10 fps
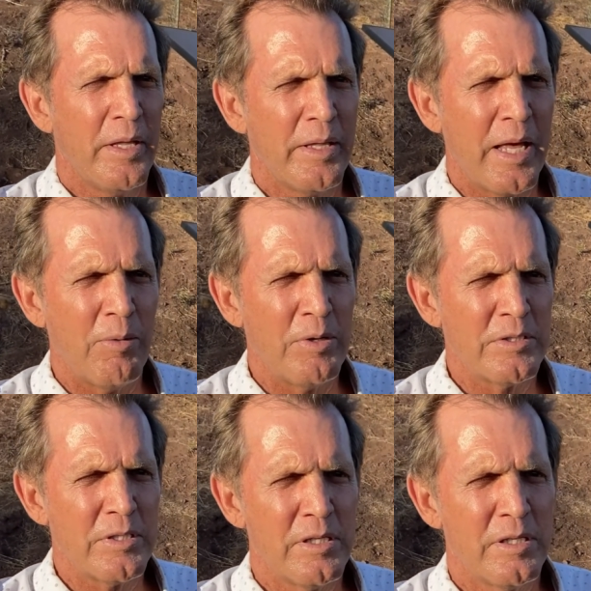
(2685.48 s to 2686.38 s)
that
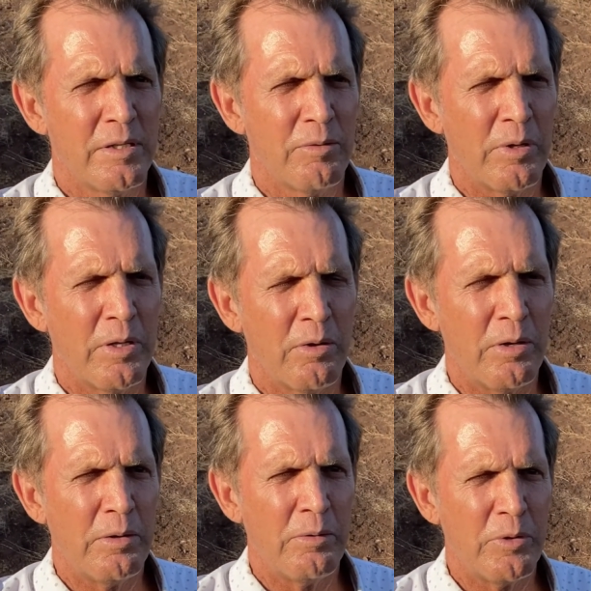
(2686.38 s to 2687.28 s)
was,
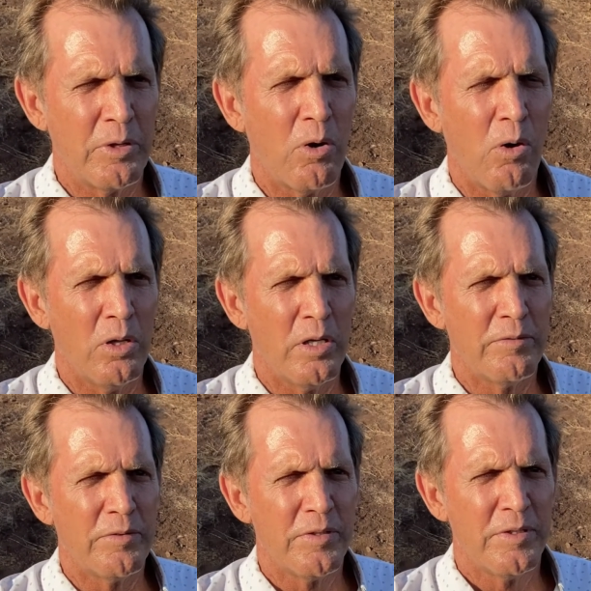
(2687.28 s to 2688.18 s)
with the goal
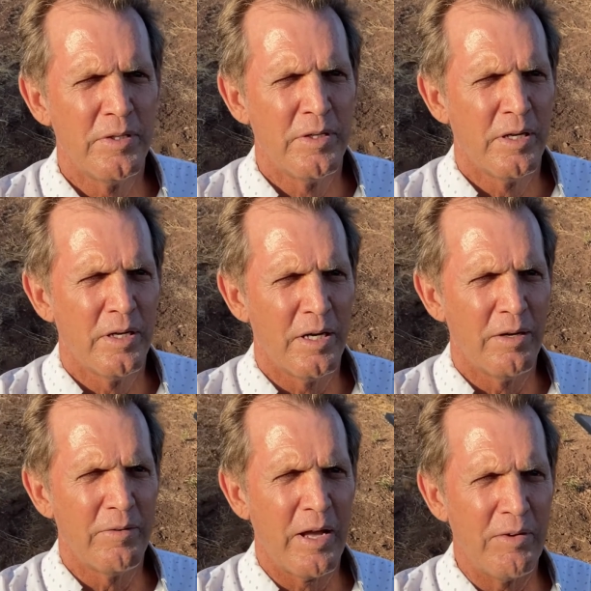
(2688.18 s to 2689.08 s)
of
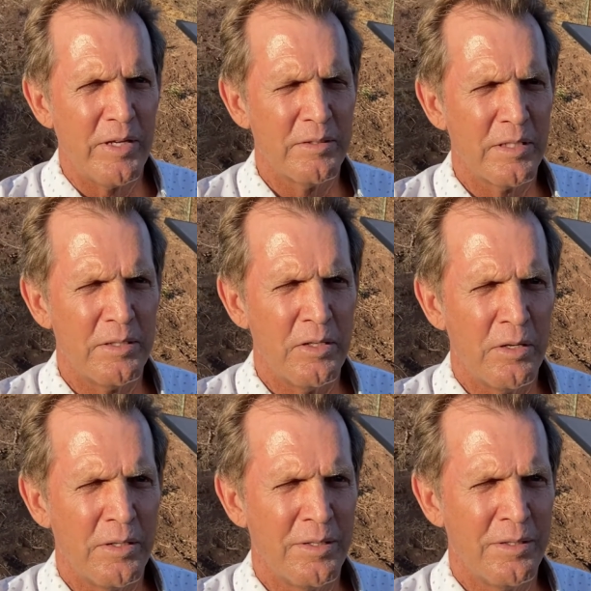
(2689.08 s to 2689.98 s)
having
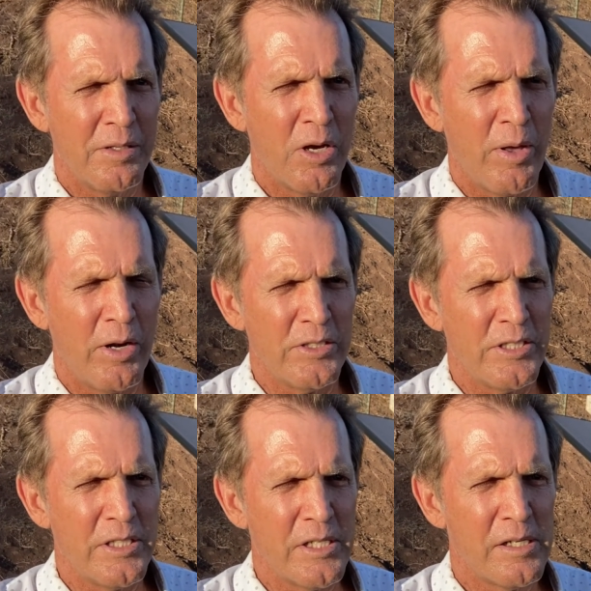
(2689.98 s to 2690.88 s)
no energy,